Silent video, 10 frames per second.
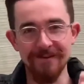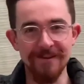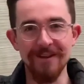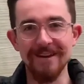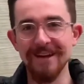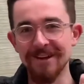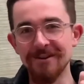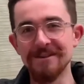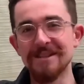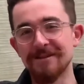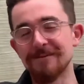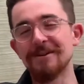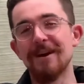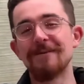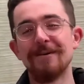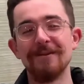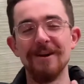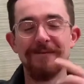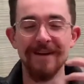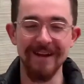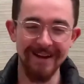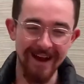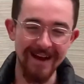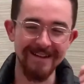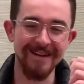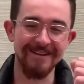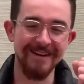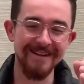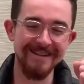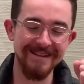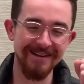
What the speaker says: If you like that goal, subscribe down below, but I digress.